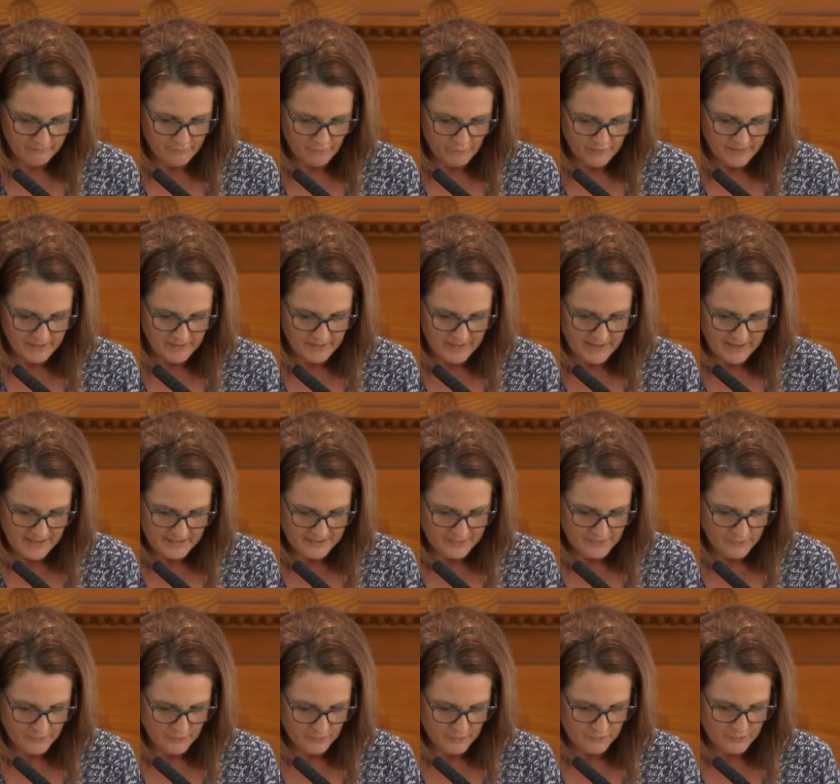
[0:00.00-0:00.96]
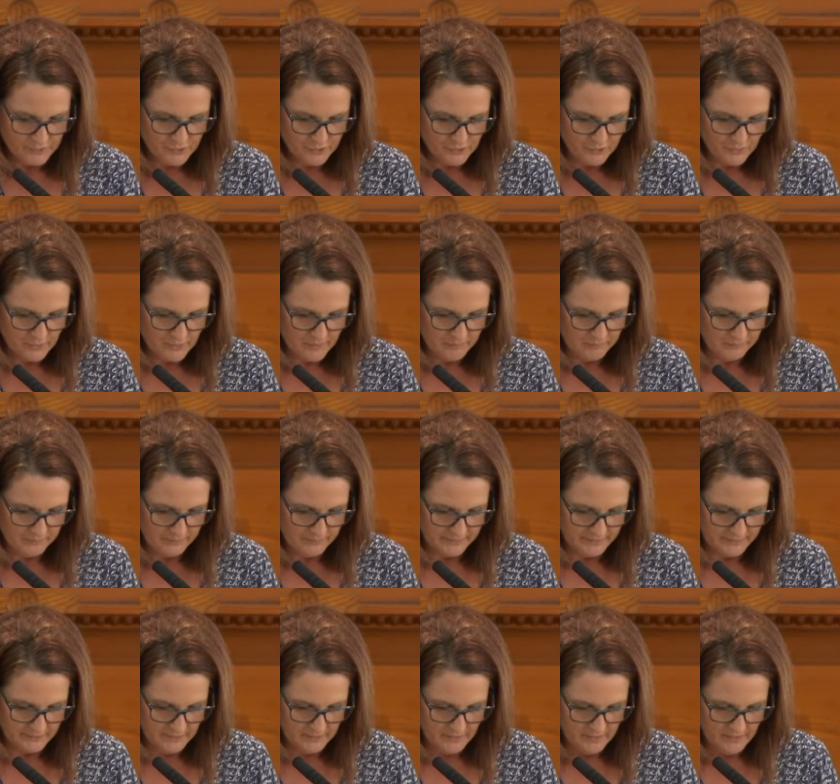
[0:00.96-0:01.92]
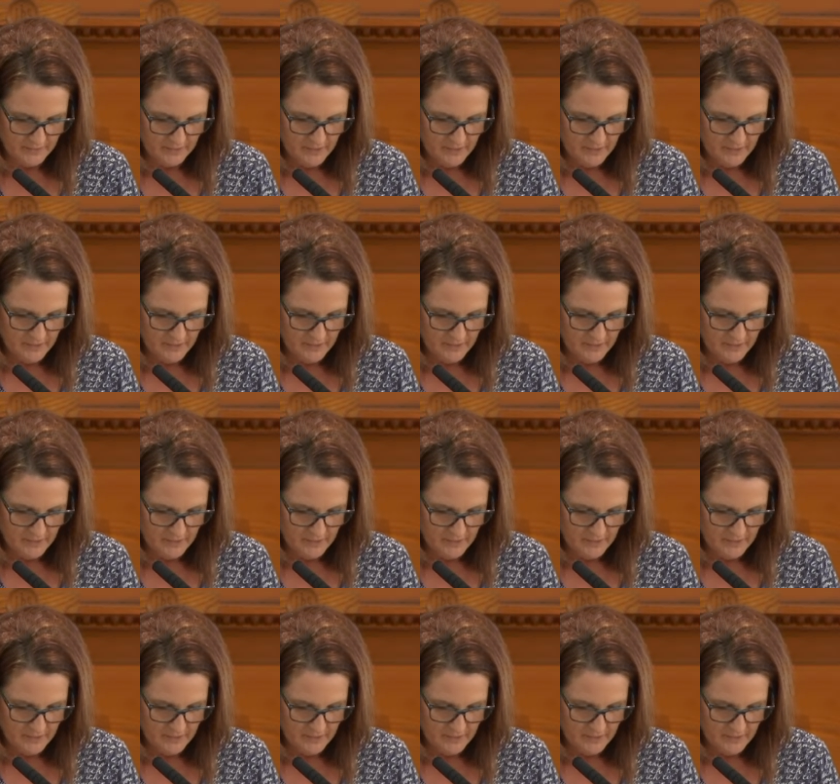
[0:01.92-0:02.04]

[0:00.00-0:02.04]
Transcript: for he has heard your grumbling.